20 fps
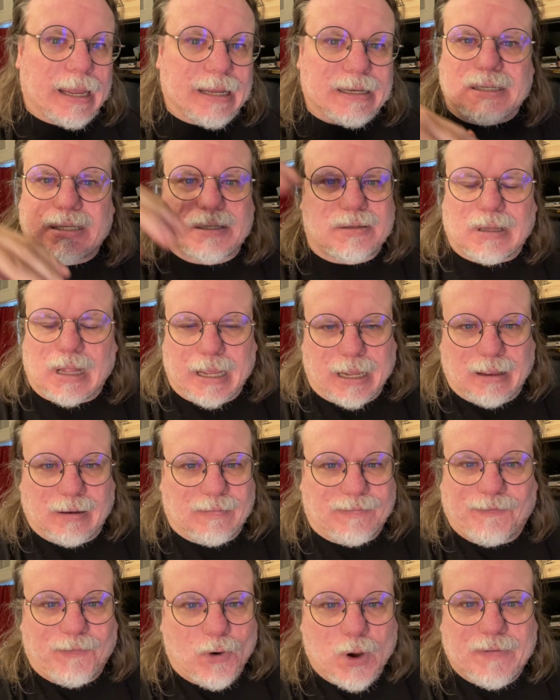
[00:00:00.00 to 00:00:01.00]
It's like
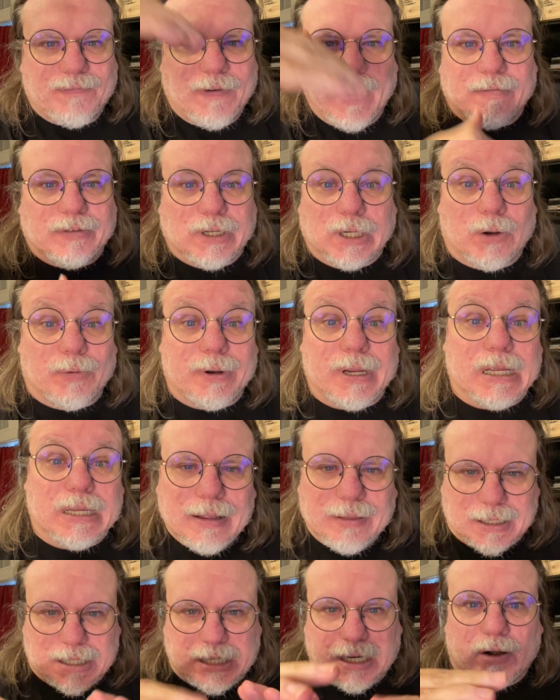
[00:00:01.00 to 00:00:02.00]
at 45 degrees.
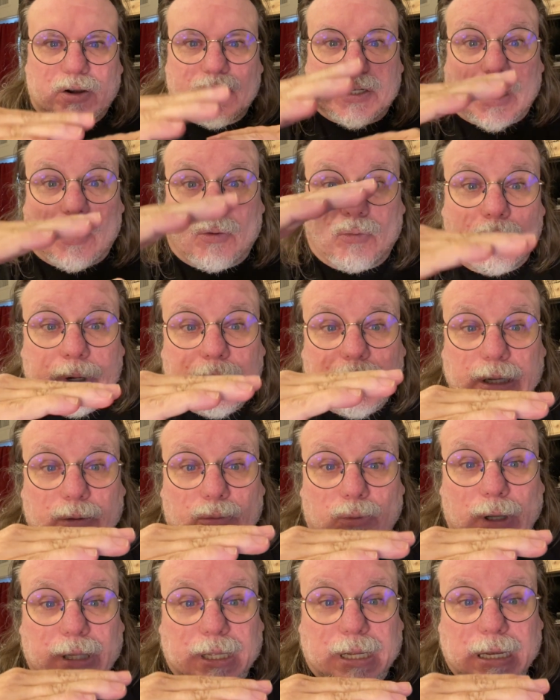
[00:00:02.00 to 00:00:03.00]
The stairs are really,
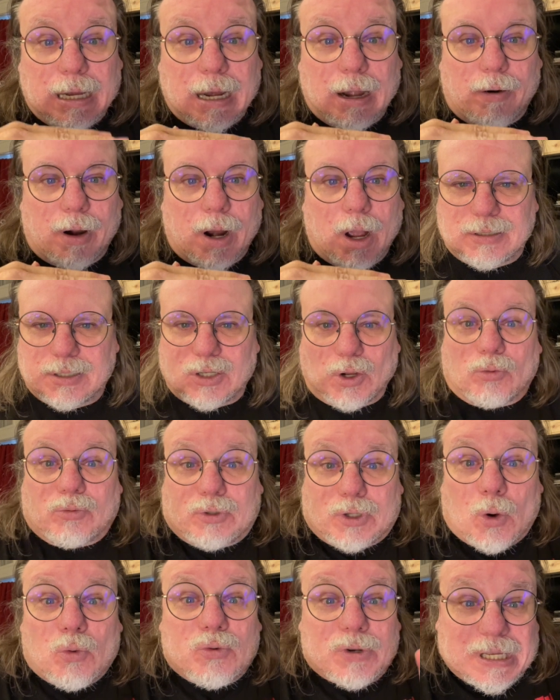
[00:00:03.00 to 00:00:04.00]
really narrow. So
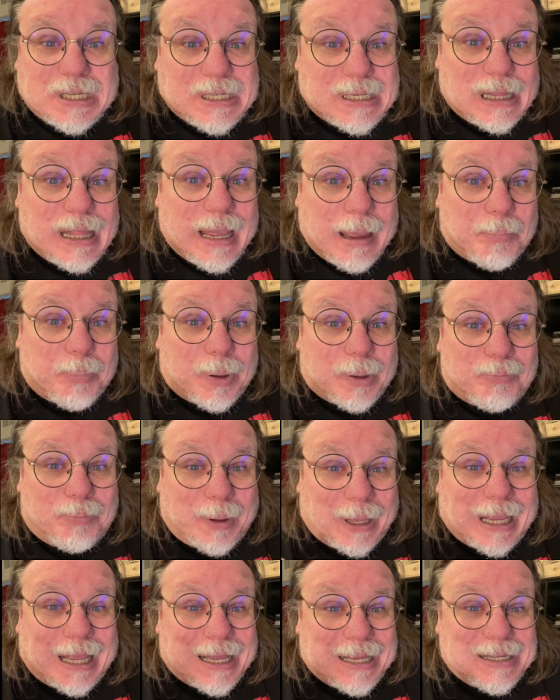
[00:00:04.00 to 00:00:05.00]
don't slip
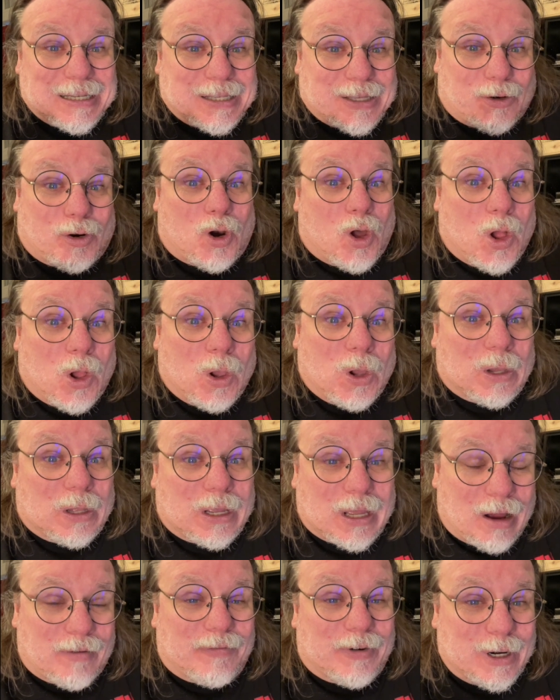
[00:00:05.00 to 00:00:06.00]
because they're all
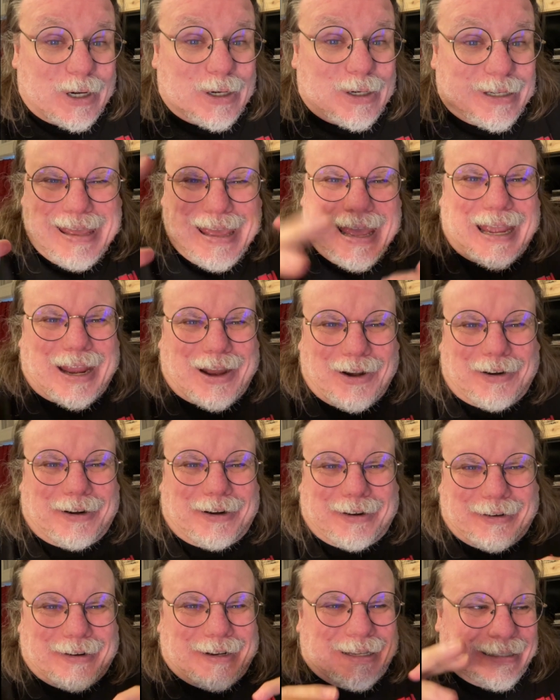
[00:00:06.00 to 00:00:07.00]
covered
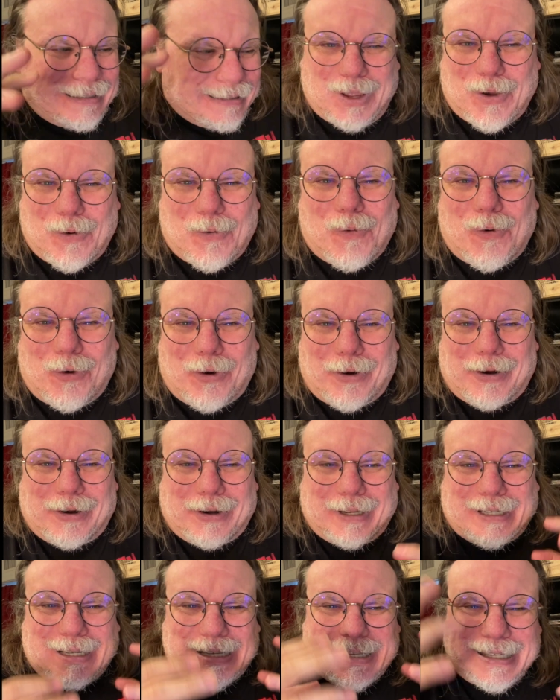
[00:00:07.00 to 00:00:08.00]
ichor and gore
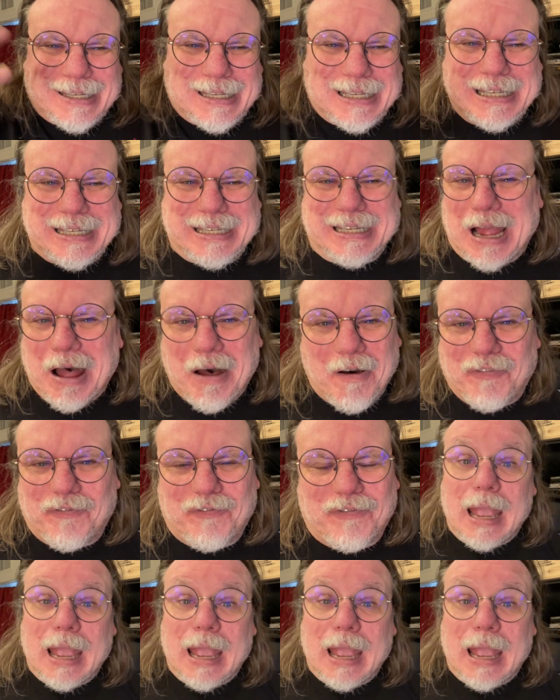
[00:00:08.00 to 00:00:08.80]
and stuff.